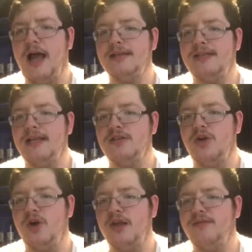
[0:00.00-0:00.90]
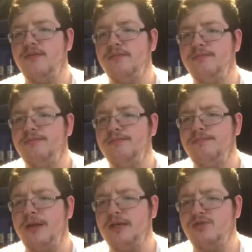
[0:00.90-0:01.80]
as he had not even
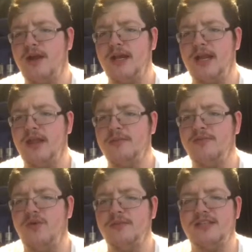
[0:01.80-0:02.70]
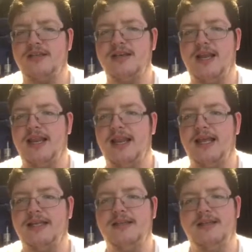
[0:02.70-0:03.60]
been training at the Performance Center
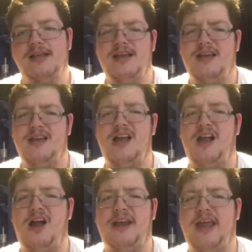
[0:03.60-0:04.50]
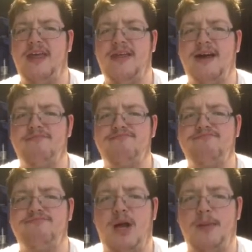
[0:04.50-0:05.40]
lately. I kind of get that.
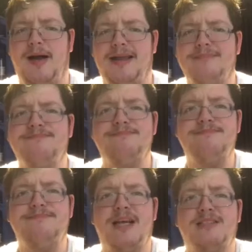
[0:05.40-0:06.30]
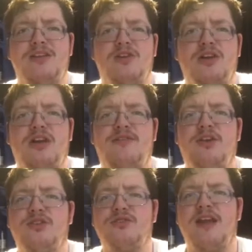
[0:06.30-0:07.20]
Bye-bye. Best of luck on your
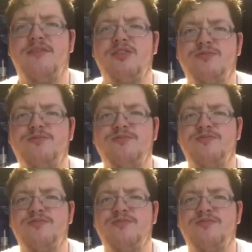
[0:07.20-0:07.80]
future endeavours.